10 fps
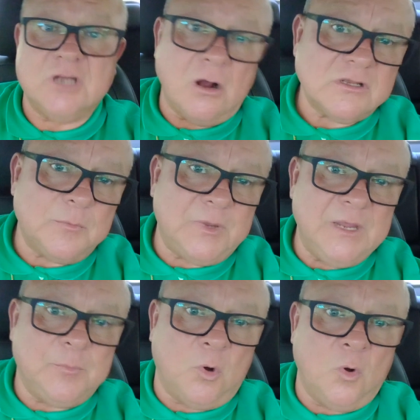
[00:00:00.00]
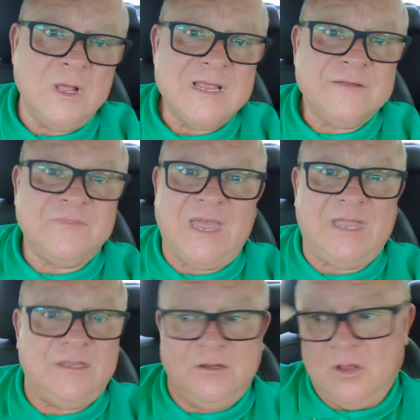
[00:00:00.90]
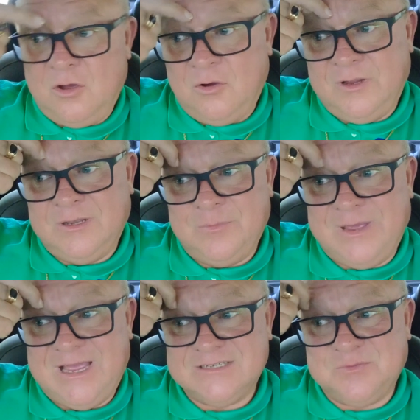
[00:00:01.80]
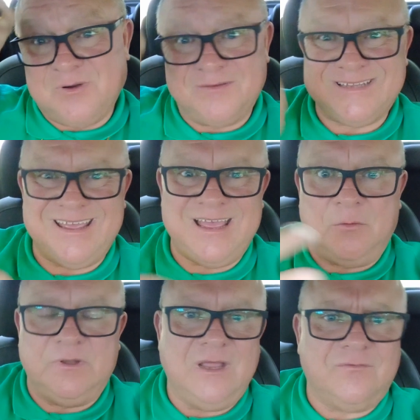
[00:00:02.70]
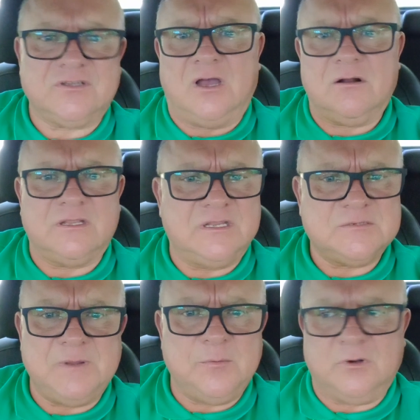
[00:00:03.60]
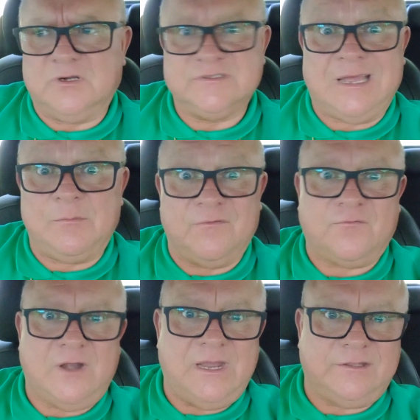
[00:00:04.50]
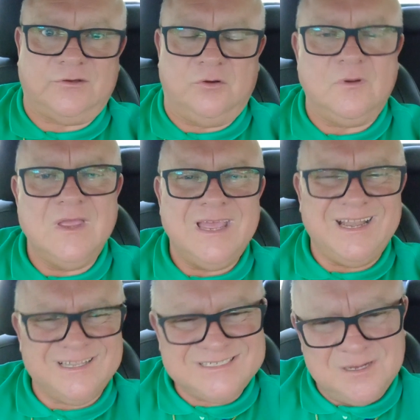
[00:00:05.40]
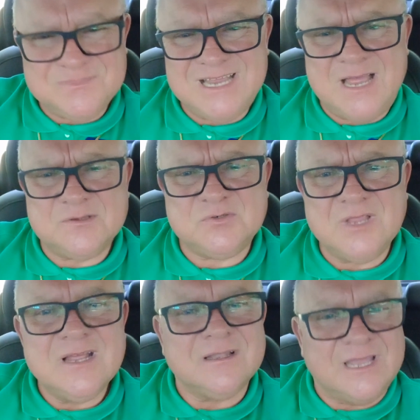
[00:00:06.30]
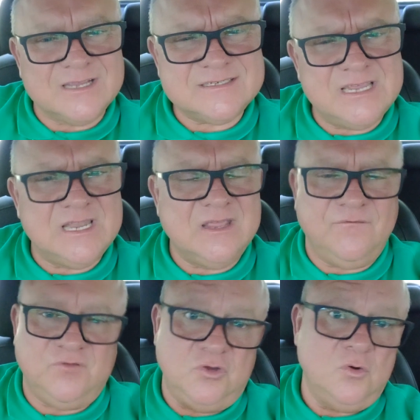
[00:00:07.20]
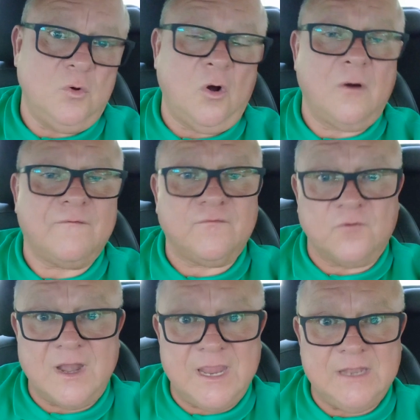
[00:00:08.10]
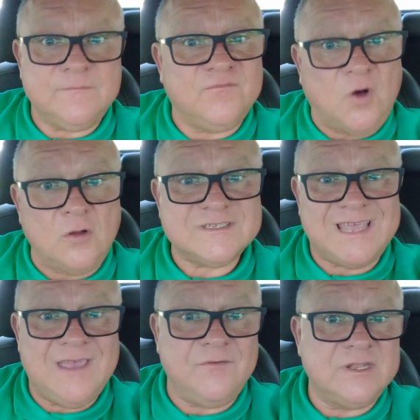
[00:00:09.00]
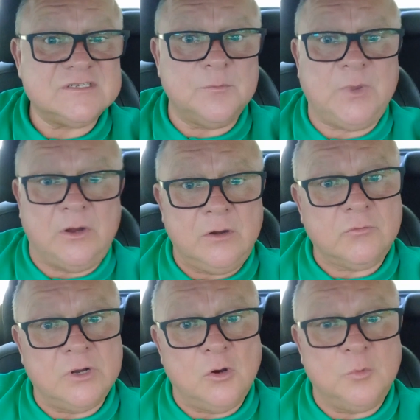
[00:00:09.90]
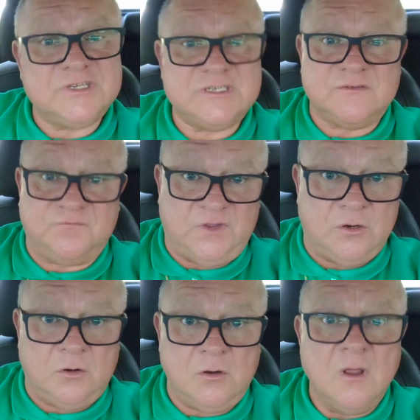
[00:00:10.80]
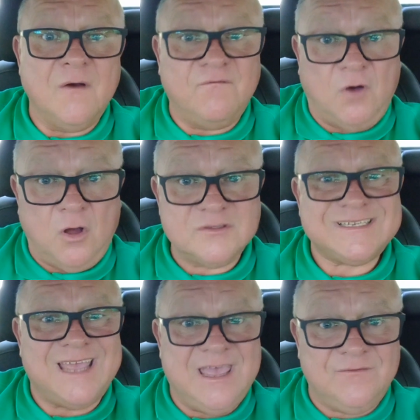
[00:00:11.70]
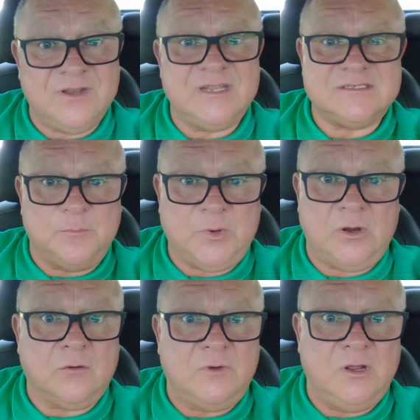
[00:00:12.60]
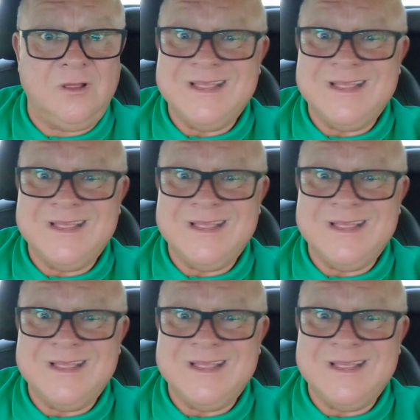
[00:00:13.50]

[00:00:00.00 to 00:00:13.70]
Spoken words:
Talk to people that, in the past, you probably say, I would never talk to these people because I'm afraid to. And sometimes, like I said, if you are afraid, false evidence appearing real, which is fear, false evidence appearing real,